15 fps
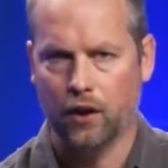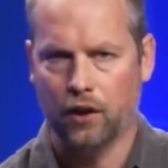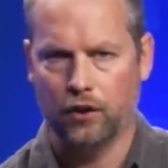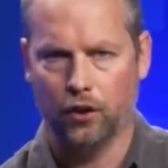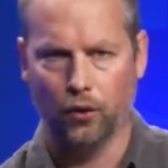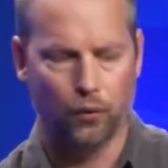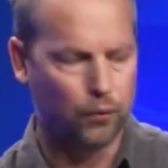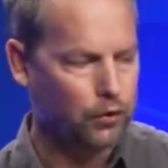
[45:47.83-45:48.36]

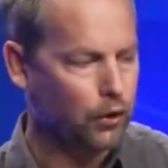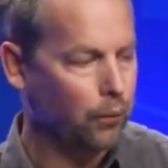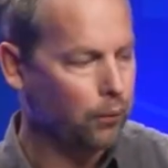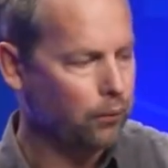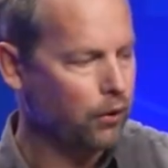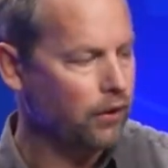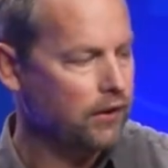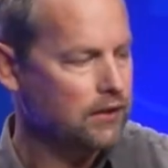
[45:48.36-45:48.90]
you'll
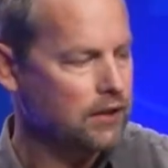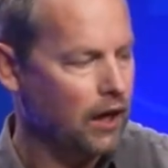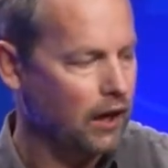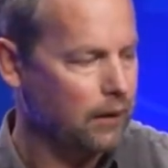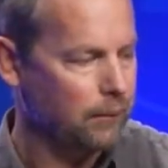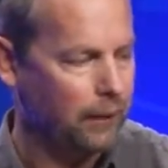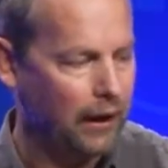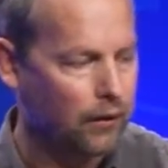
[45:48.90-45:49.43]
really talk
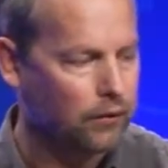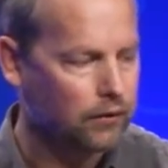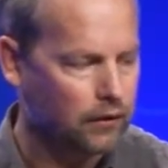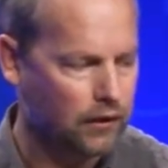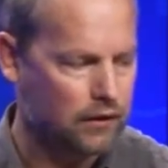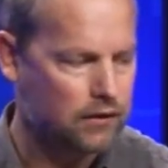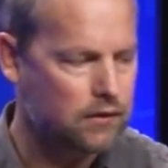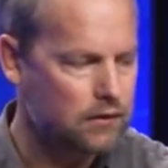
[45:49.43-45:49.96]
about
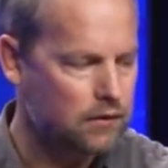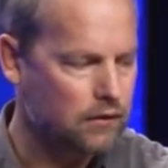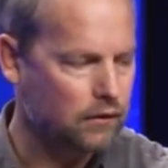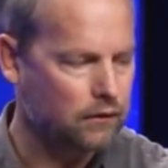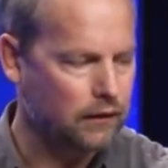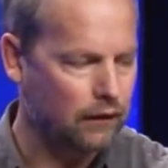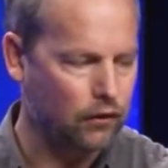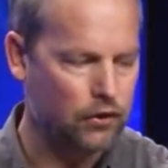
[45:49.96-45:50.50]
the
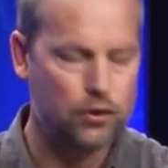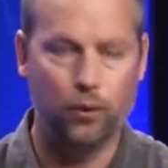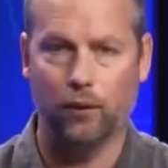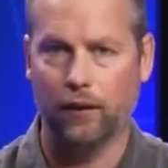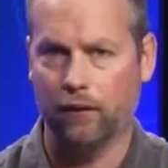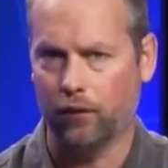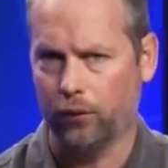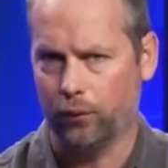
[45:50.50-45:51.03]
level 2 and
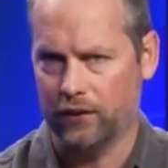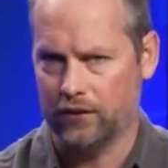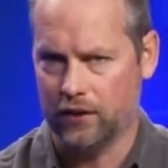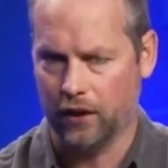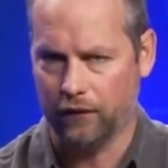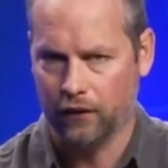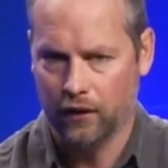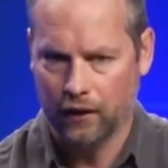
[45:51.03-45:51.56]
level 3
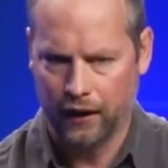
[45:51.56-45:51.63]
stuff.